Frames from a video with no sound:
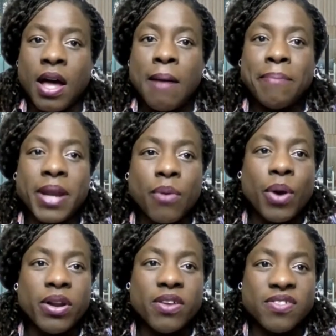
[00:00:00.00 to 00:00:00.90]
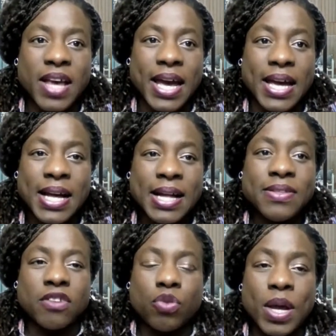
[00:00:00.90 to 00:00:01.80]
But I want to say
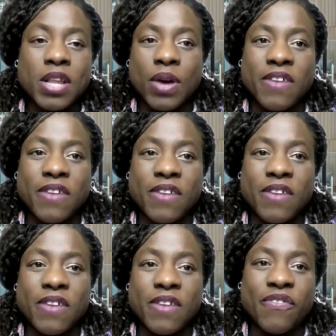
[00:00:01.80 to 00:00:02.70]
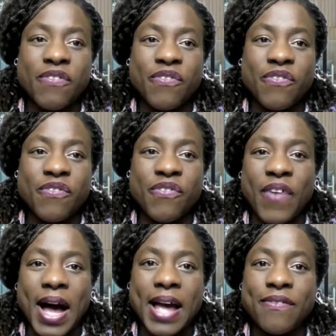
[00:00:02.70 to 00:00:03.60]
that 2025 is
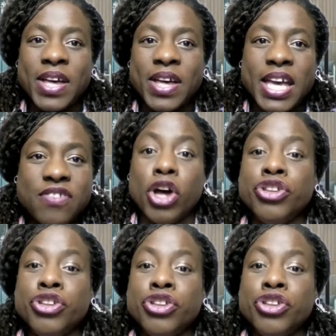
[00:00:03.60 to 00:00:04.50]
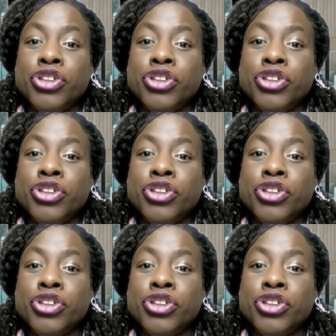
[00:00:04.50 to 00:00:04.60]
a new year.